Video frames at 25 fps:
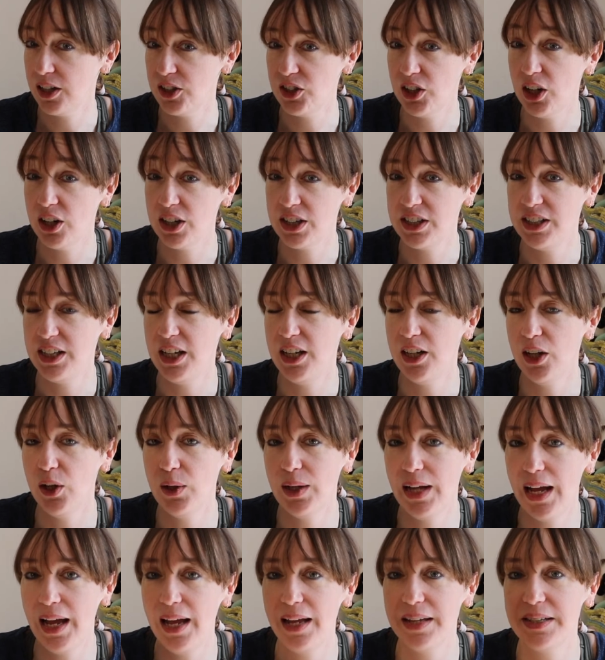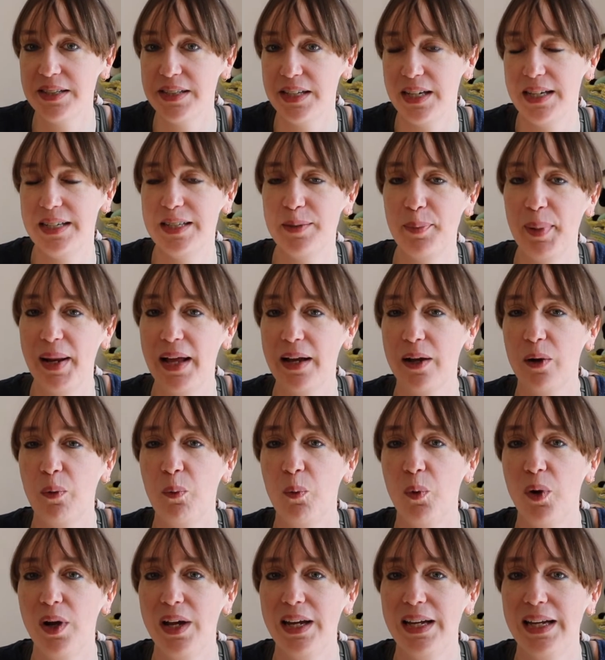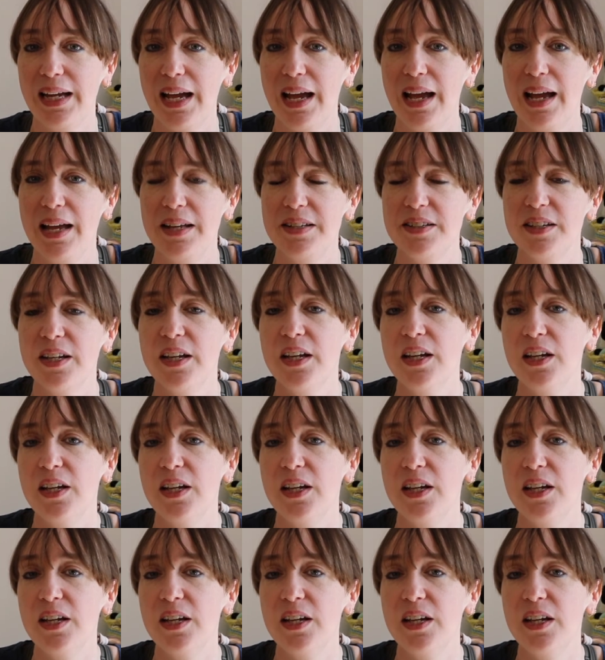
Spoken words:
a tuxedo cat, so he's a black and white cat.